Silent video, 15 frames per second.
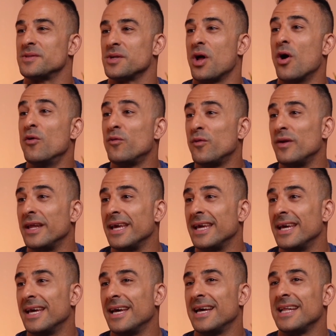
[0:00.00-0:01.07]
And hopefully
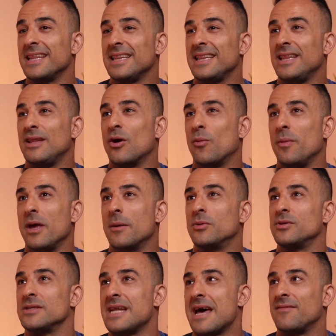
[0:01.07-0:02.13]
they'll be able
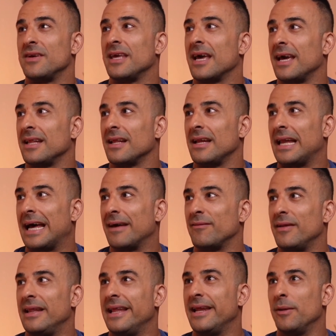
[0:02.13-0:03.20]
to navigate the life
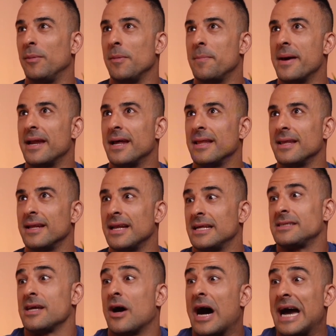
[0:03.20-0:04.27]
a little bit better than,
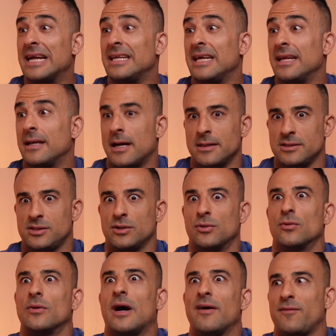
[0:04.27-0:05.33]
let's say, I did
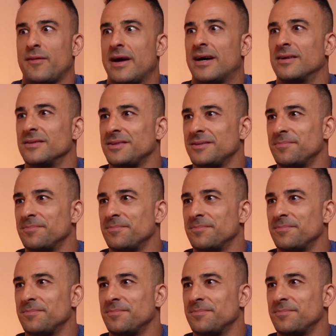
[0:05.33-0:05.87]
until I found